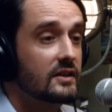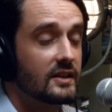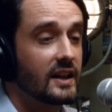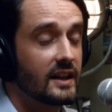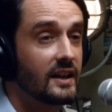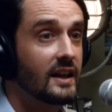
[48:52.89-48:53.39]

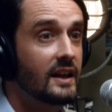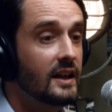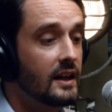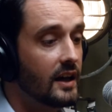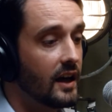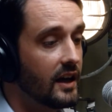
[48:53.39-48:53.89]
Like,
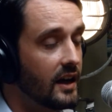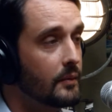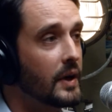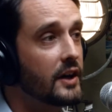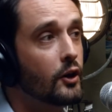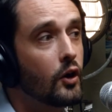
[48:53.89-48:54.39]
am
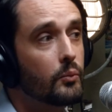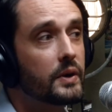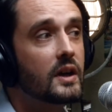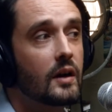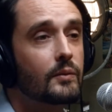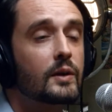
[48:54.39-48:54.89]
I not
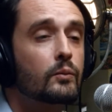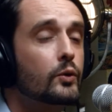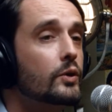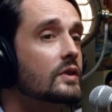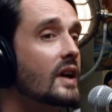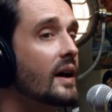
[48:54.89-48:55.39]
becoming more
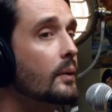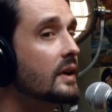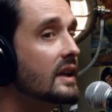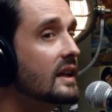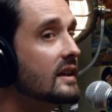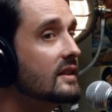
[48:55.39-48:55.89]

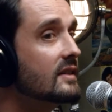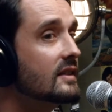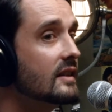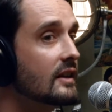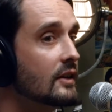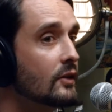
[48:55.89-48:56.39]

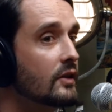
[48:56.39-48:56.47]
Taiwanese?